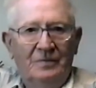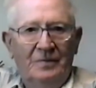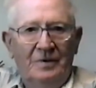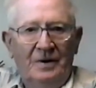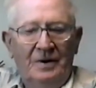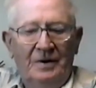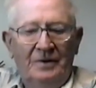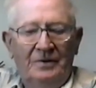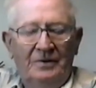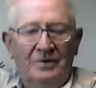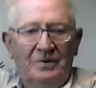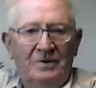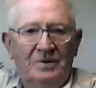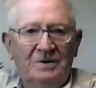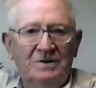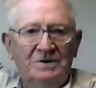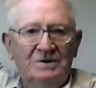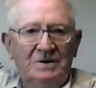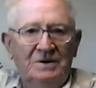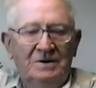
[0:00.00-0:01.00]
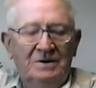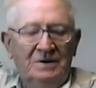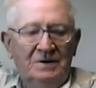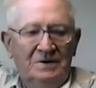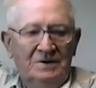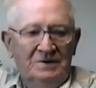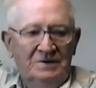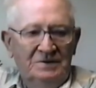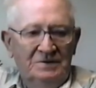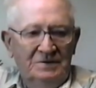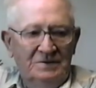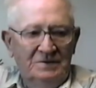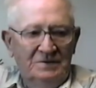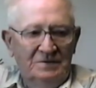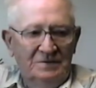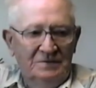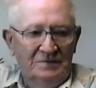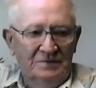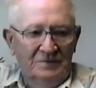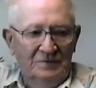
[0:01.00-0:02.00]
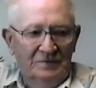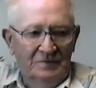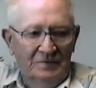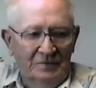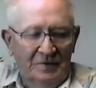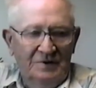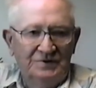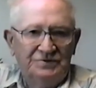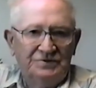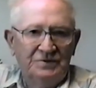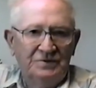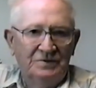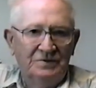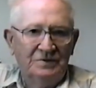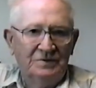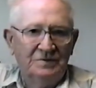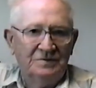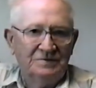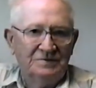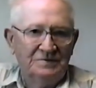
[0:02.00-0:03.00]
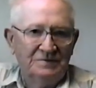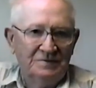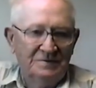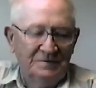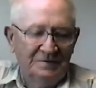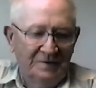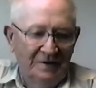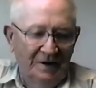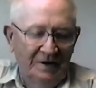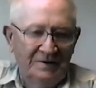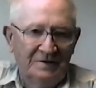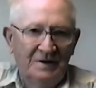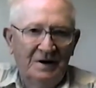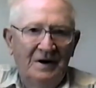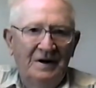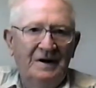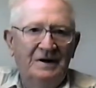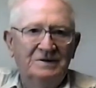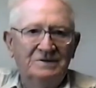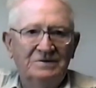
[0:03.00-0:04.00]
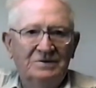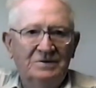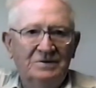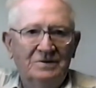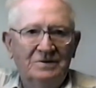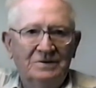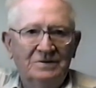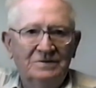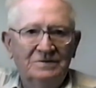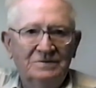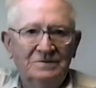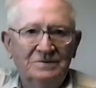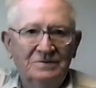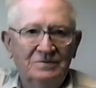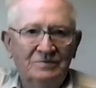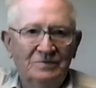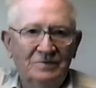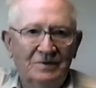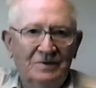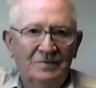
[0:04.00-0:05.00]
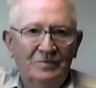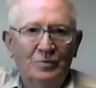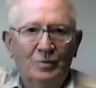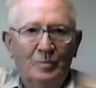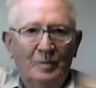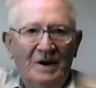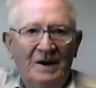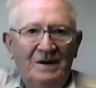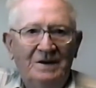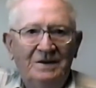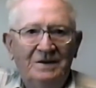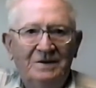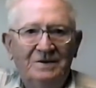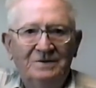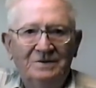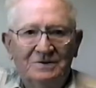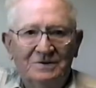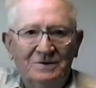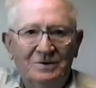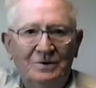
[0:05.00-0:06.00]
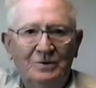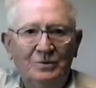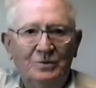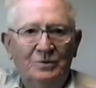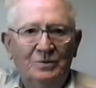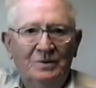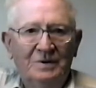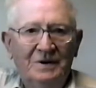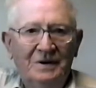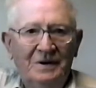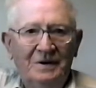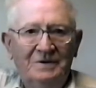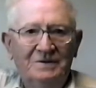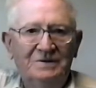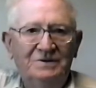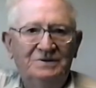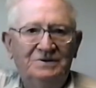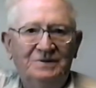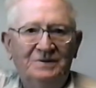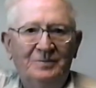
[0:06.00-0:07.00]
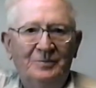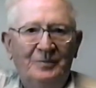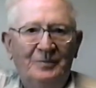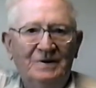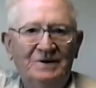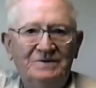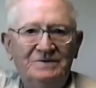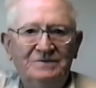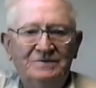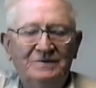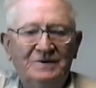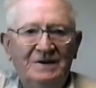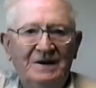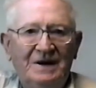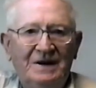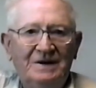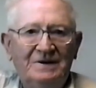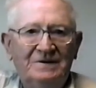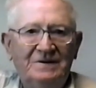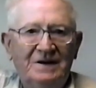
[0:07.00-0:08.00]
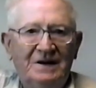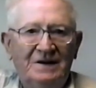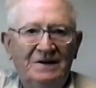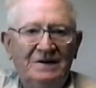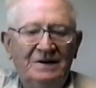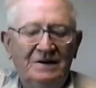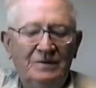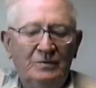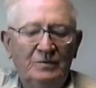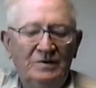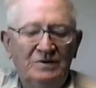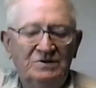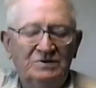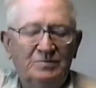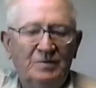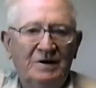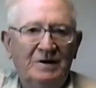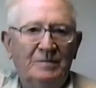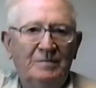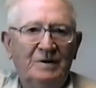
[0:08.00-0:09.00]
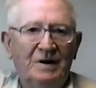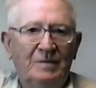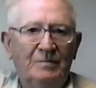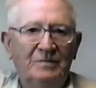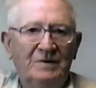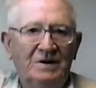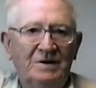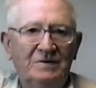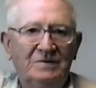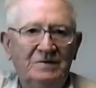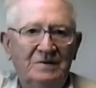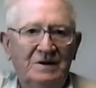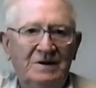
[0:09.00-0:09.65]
other Russian or Italian or Romanian or who, but we had that, and they would split them up, and then